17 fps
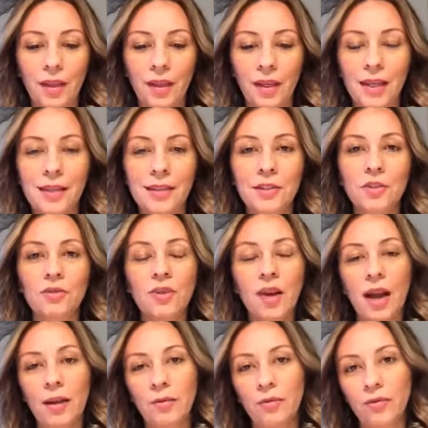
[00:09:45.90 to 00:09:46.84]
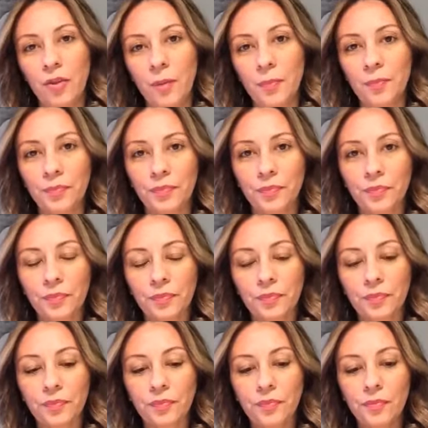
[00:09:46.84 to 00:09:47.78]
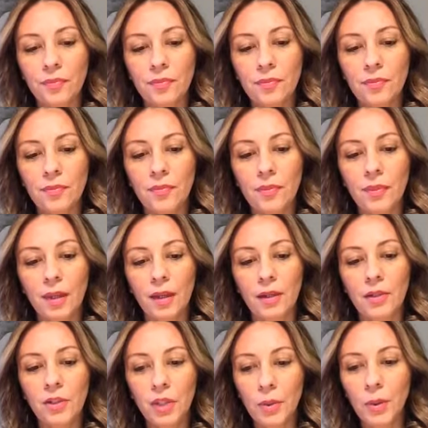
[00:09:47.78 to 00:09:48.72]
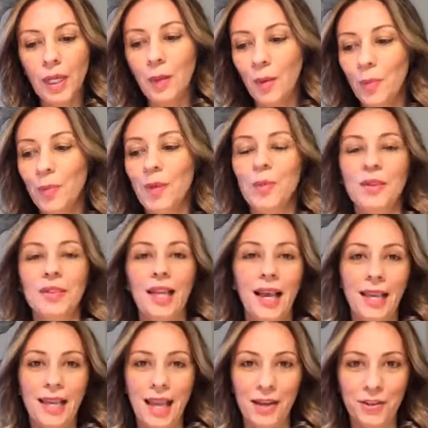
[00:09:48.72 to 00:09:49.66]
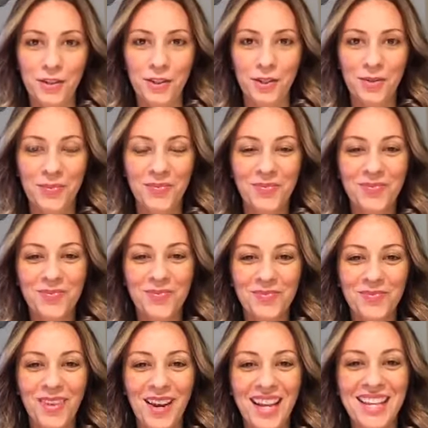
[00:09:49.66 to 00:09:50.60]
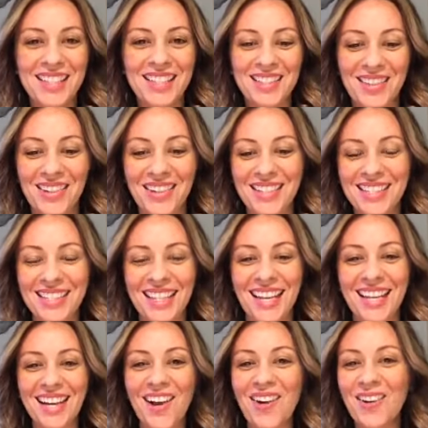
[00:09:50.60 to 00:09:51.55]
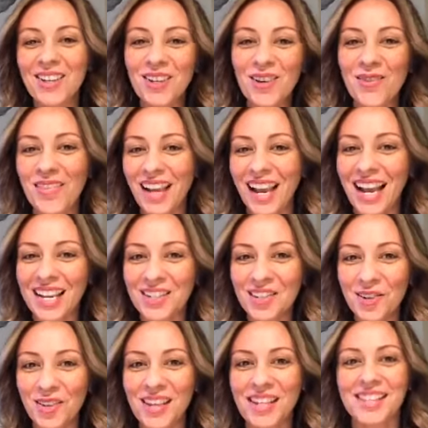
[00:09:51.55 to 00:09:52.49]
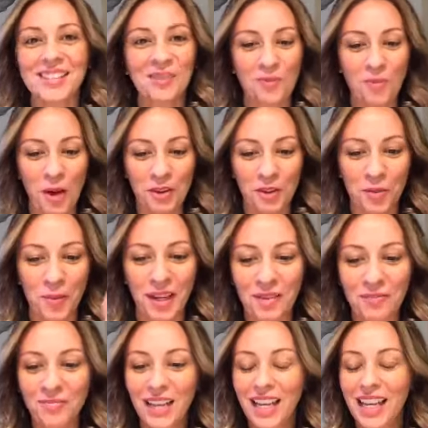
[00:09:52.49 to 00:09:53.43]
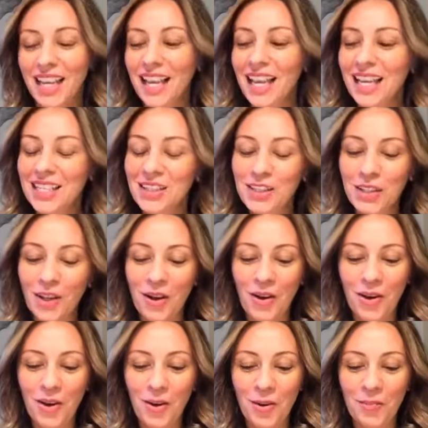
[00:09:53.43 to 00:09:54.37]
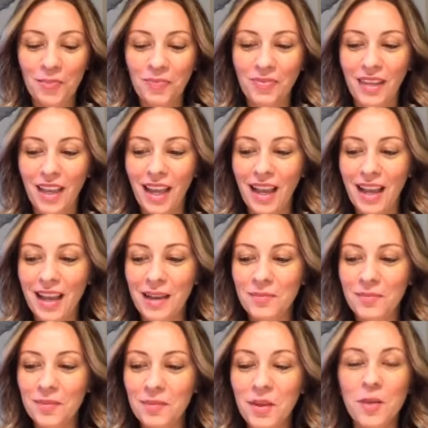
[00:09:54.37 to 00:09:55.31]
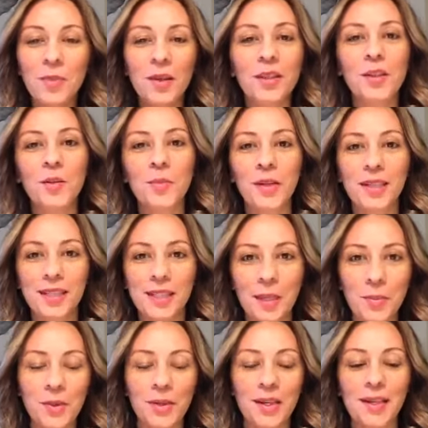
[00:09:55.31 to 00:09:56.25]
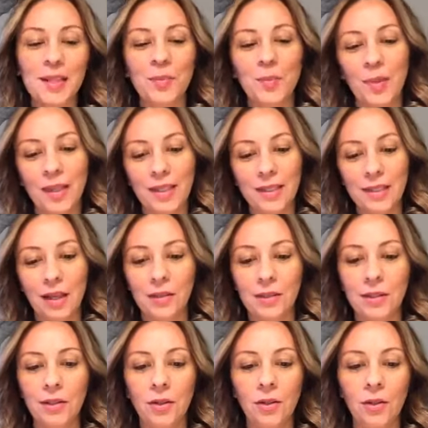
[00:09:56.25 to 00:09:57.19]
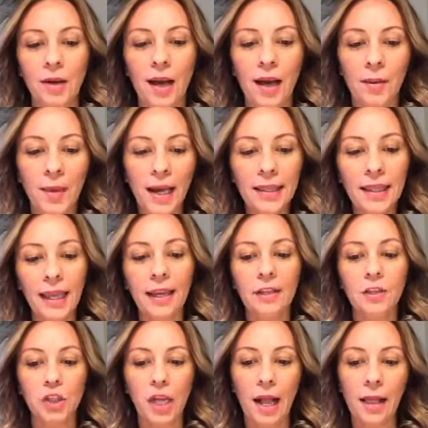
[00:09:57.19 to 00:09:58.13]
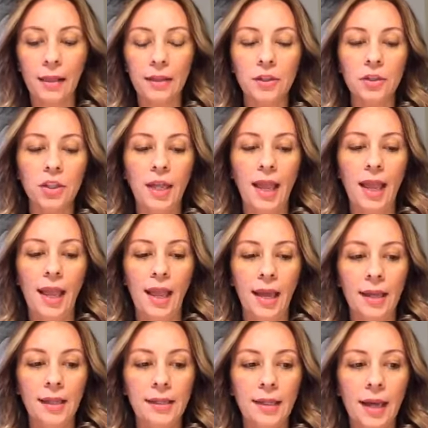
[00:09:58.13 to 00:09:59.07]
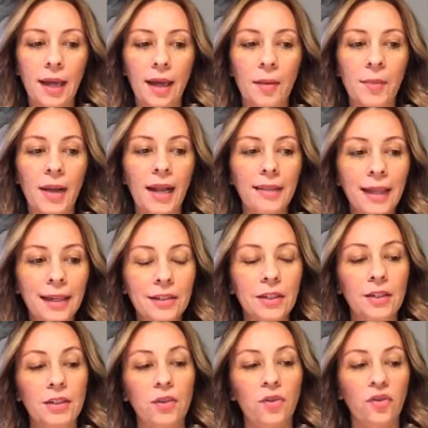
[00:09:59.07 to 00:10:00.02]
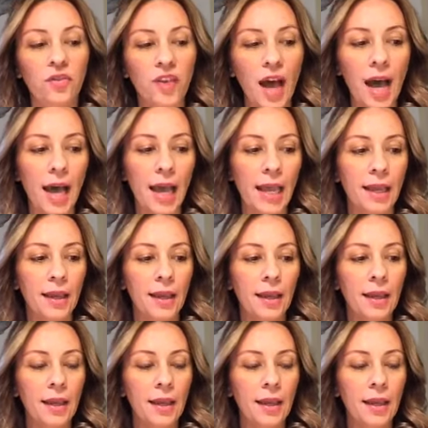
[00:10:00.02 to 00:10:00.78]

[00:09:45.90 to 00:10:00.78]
is derived from doing what people say I can't do, right? So it's like, oh, you don't think I can do this? Watch me. So It could be a little bit of stubbornness, but it's also, I like a challenge, and I like to defy